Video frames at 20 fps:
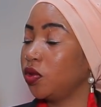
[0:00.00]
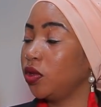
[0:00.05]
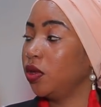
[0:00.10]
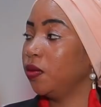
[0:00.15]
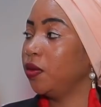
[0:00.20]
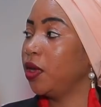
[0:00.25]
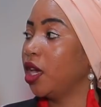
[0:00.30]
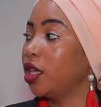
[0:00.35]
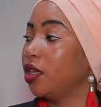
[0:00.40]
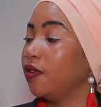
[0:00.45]

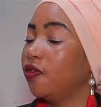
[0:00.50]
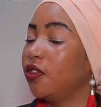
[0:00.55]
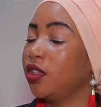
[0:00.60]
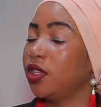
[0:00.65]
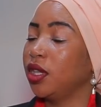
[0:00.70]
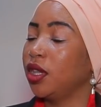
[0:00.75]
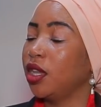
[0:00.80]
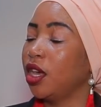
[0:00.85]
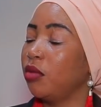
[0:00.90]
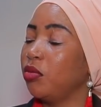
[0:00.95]
ugibwanye
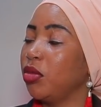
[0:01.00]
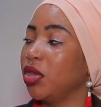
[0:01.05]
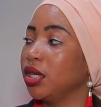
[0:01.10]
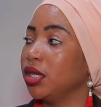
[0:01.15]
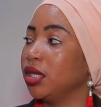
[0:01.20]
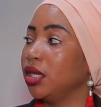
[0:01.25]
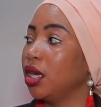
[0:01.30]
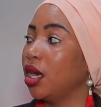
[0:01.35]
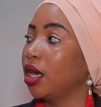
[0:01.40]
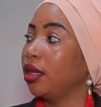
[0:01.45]
mfite
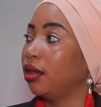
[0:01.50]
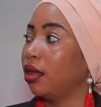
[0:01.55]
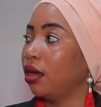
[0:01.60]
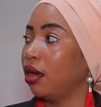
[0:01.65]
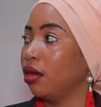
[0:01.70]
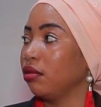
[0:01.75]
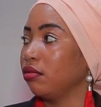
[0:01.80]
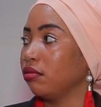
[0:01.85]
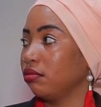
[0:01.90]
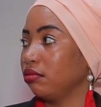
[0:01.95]
ndamezi
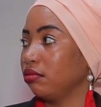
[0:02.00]
5